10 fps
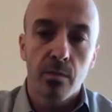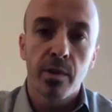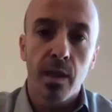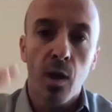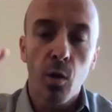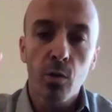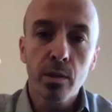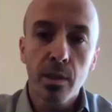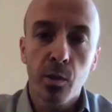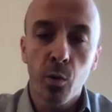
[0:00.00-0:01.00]
With a
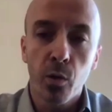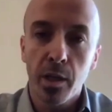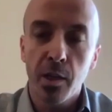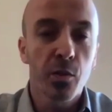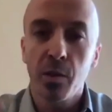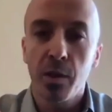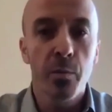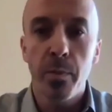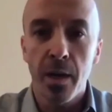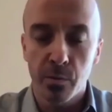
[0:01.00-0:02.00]
holding coin, you don't
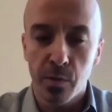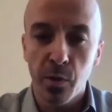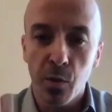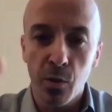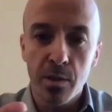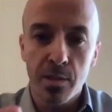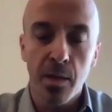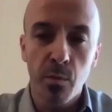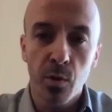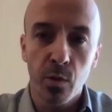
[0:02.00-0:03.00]
compound. You hold the
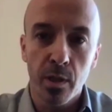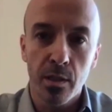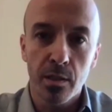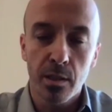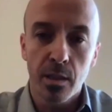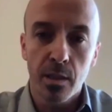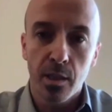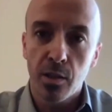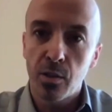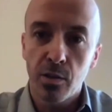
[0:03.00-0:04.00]
same coin,
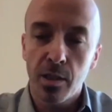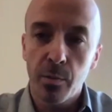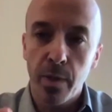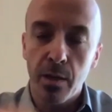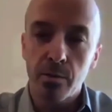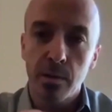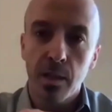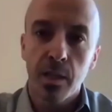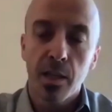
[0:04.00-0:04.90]
you don't compound.